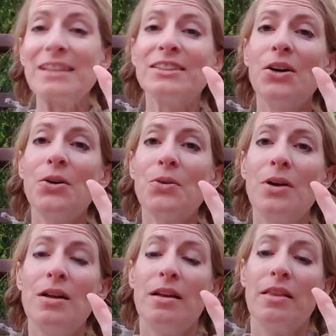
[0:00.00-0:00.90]

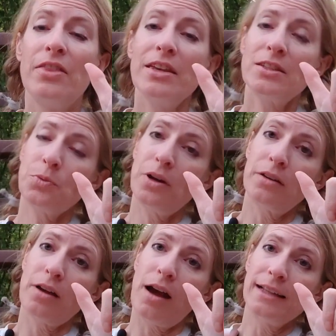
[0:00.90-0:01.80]
So this
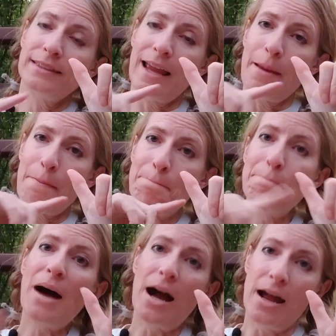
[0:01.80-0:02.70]
one I say
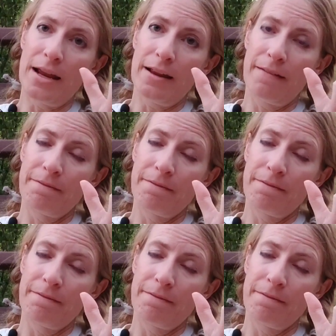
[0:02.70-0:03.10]
my.